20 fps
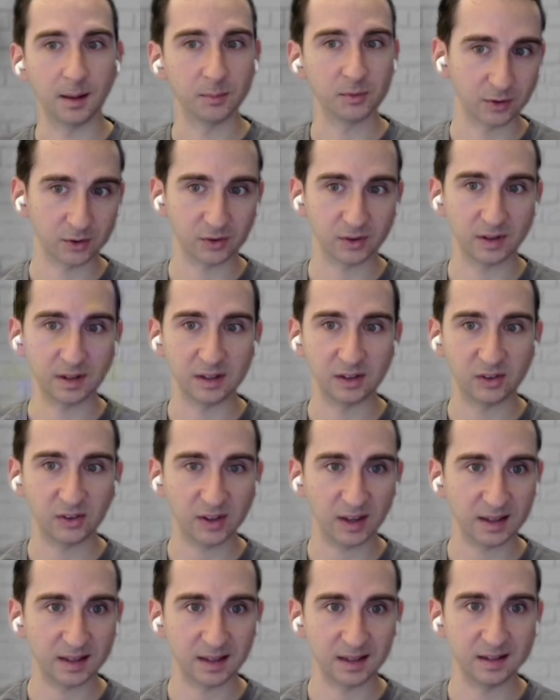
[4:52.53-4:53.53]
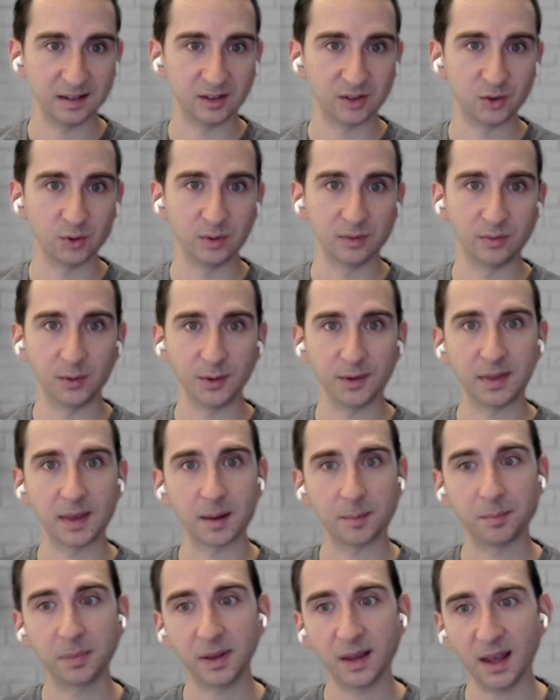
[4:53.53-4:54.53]
So that's the first thing. And second, to
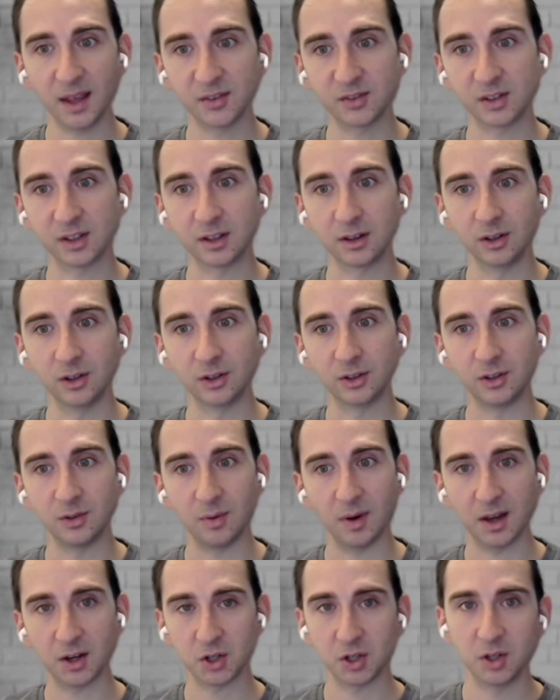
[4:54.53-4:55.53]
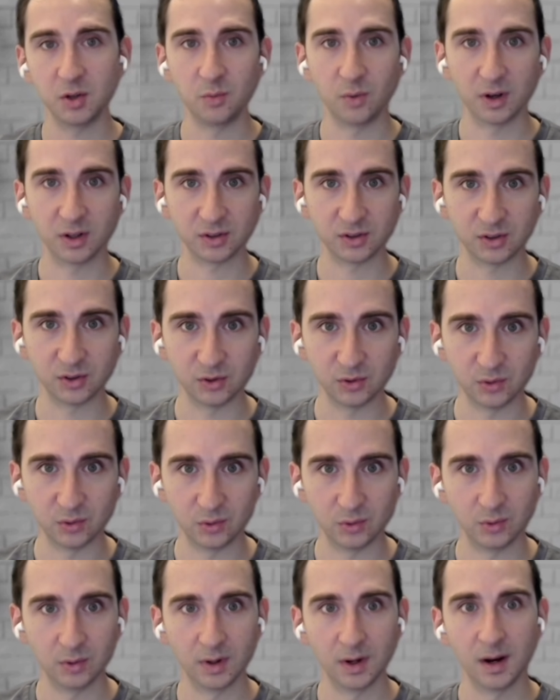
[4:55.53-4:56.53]
avoid that plastic look, you actually want
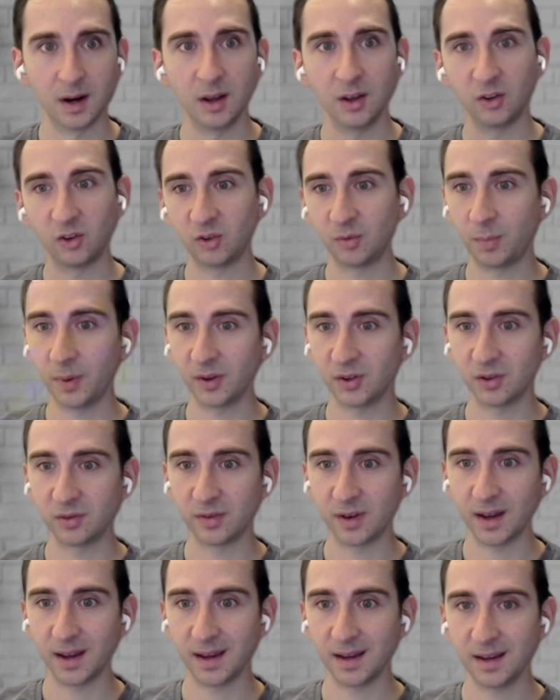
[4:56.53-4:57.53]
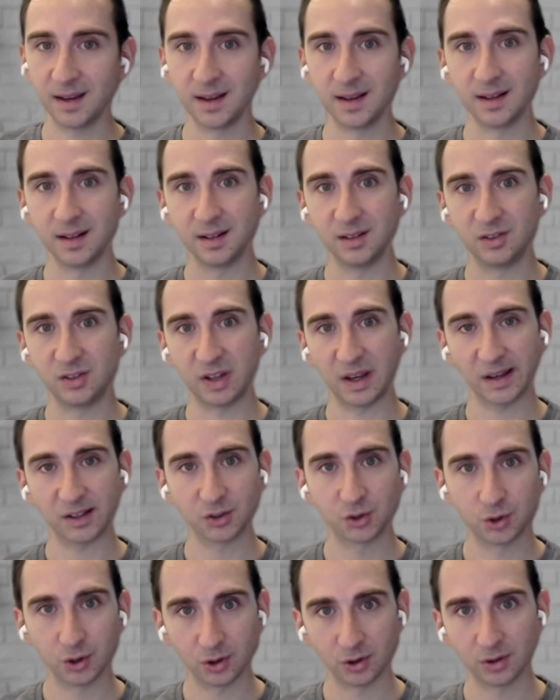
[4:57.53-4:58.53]
to specify
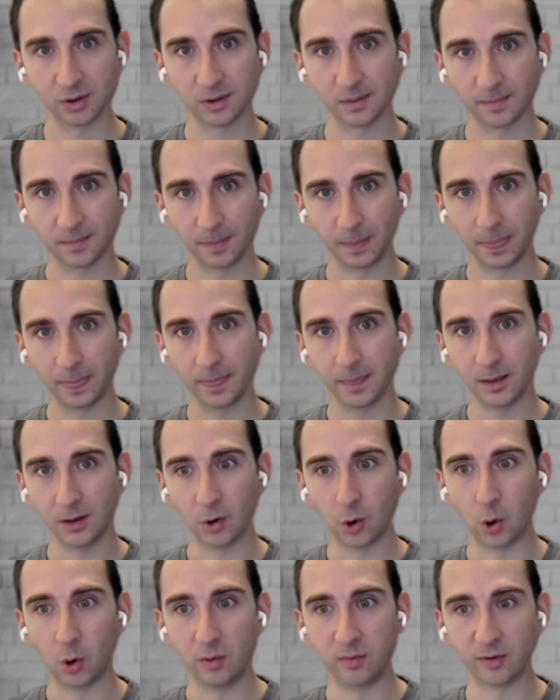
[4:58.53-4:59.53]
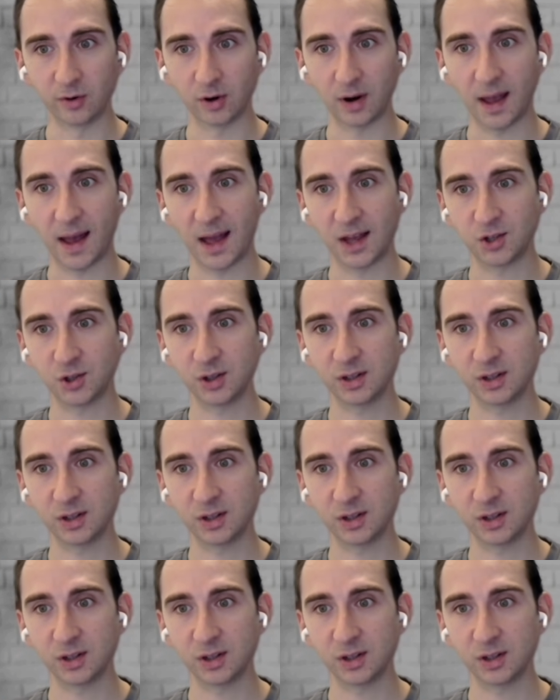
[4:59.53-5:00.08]
texture over